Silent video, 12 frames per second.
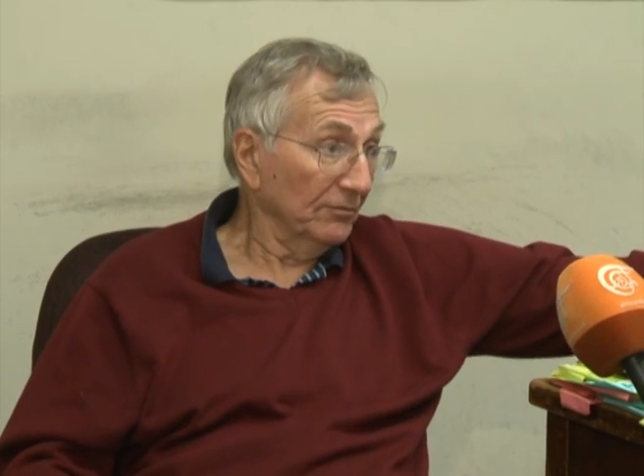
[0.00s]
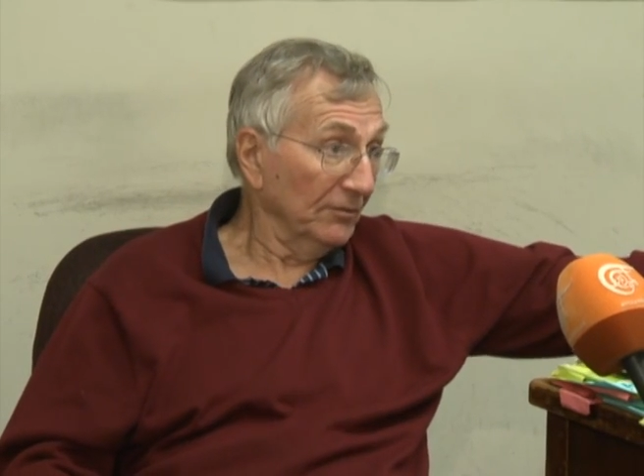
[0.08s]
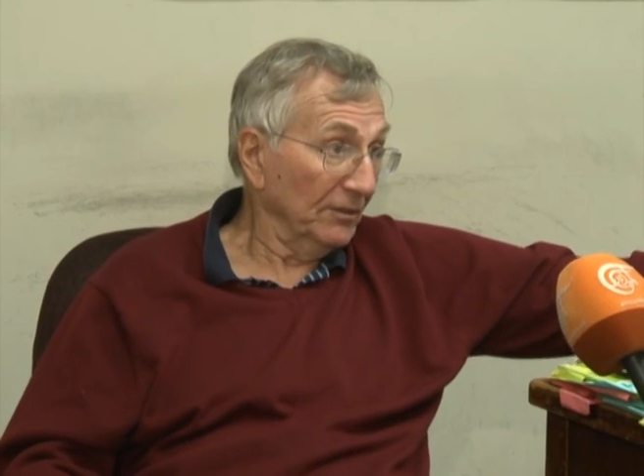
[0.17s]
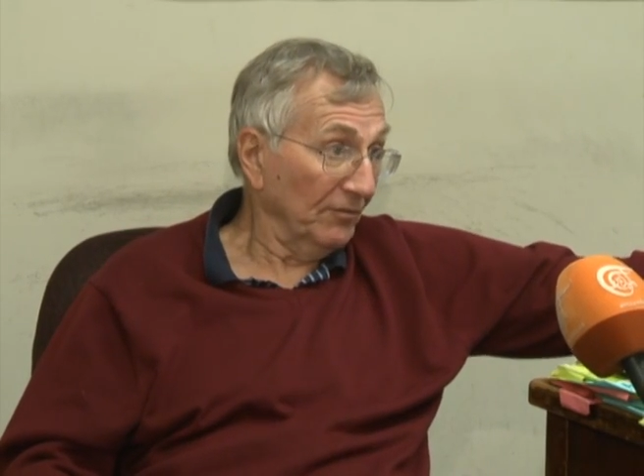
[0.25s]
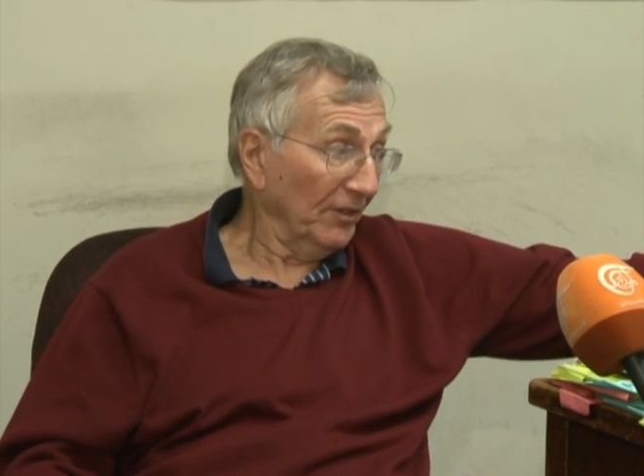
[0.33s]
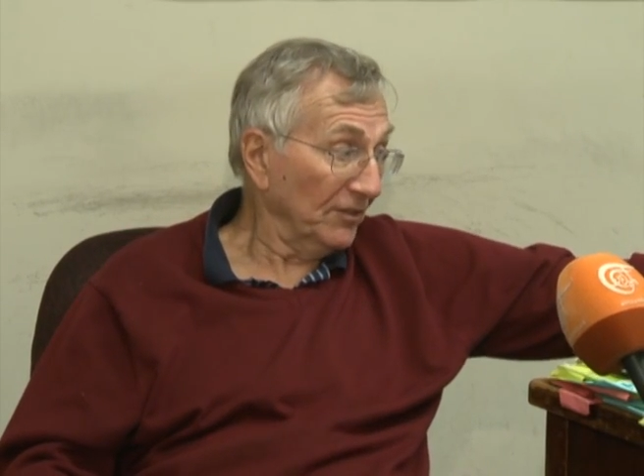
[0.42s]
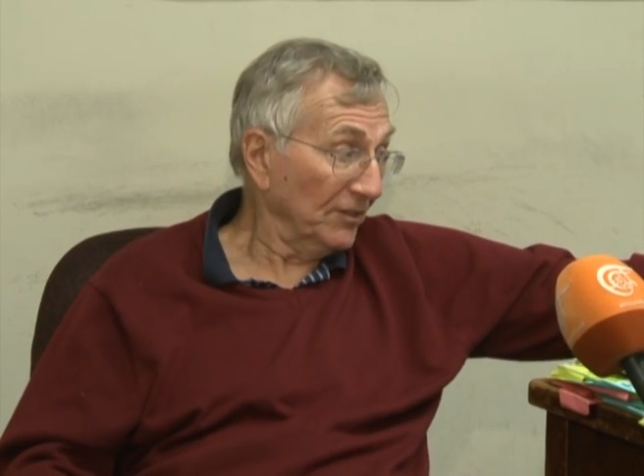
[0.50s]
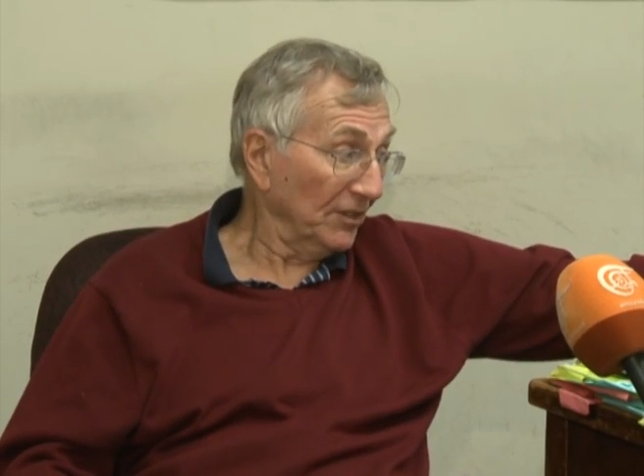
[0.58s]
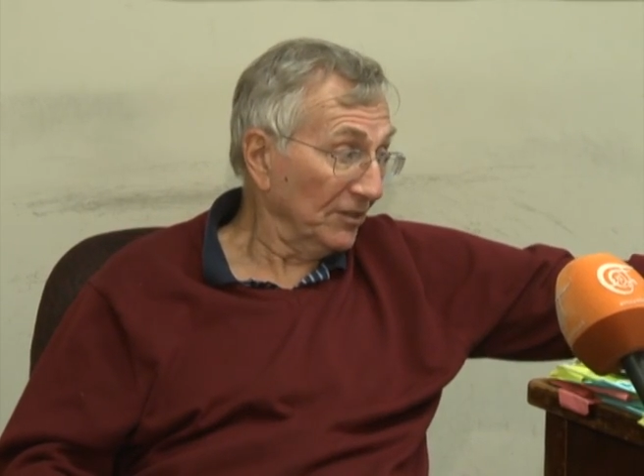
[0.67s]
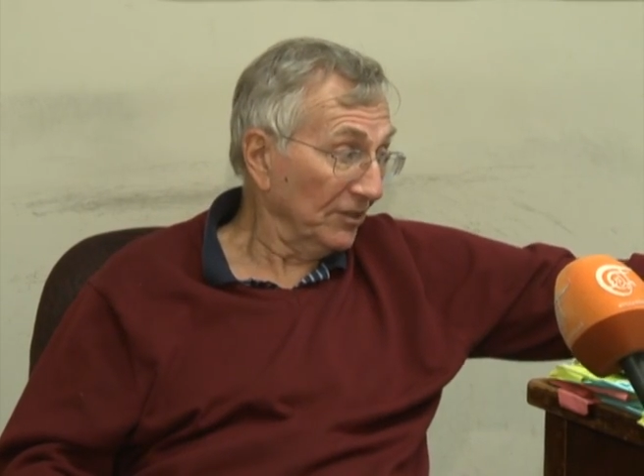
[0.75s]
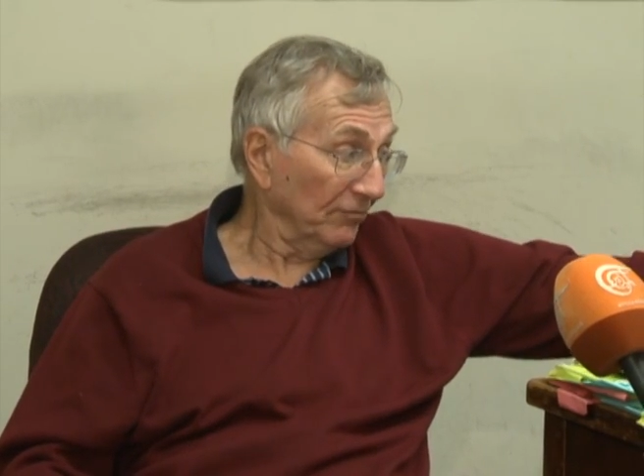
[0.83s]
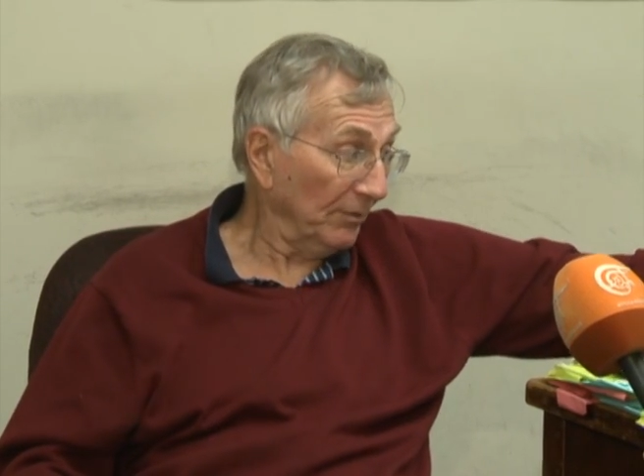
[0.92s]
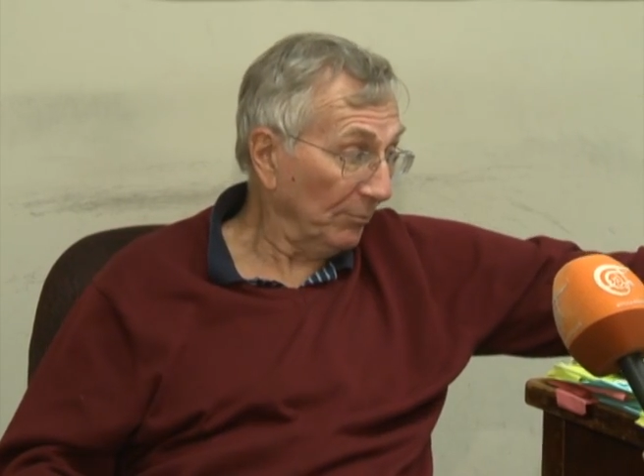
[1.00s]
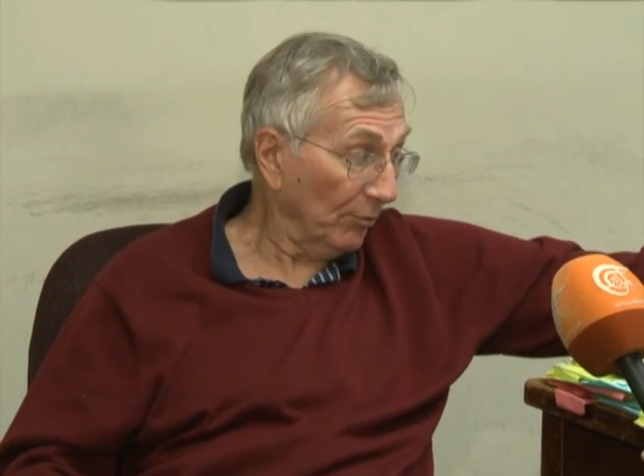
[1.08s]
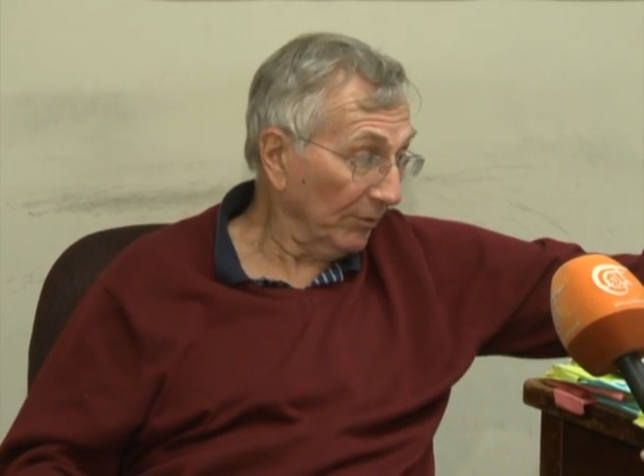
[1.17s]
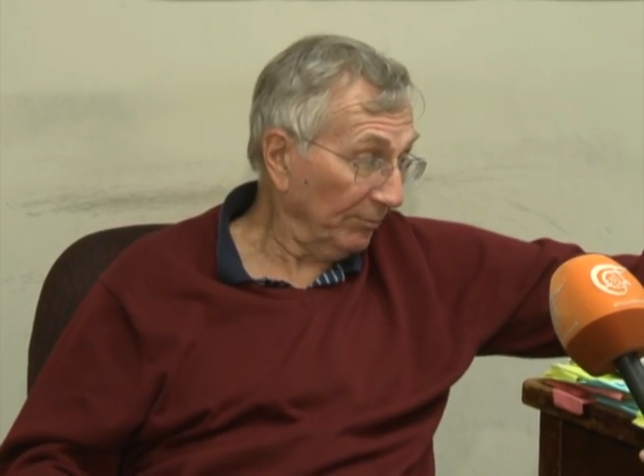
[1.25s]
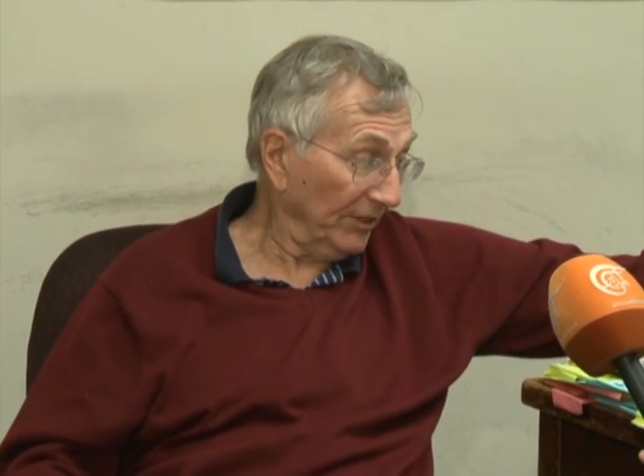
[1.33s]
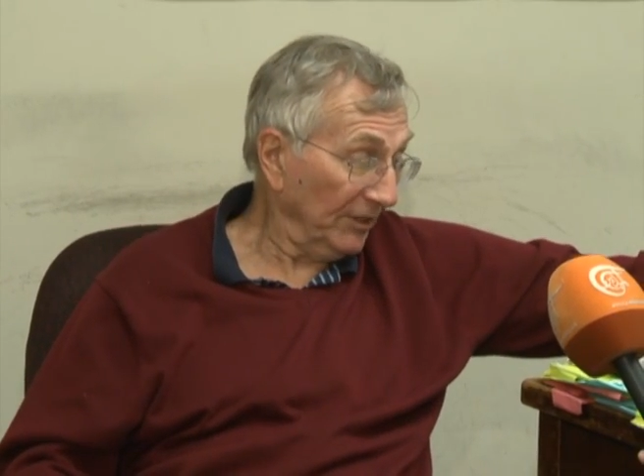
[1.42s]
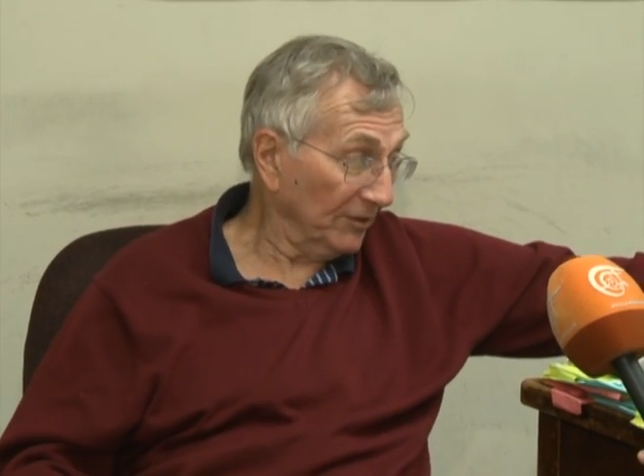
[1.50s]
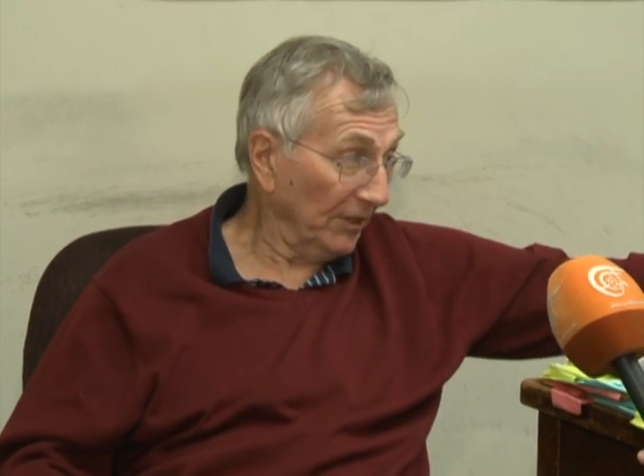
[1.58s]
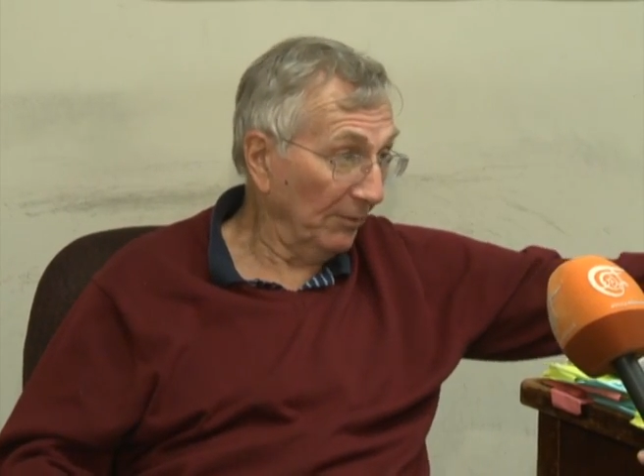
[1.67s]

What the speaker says: very sensitive report because